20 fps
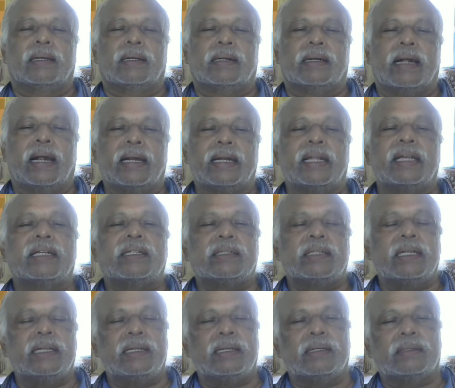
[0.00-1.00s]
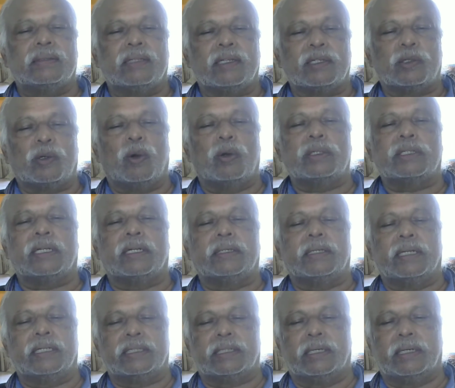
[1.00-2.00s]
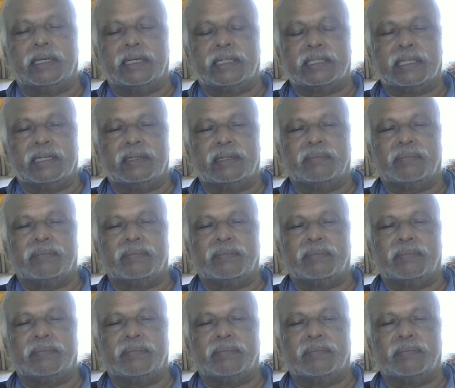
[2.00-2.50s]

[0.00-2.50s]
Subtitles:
connecting the source and destination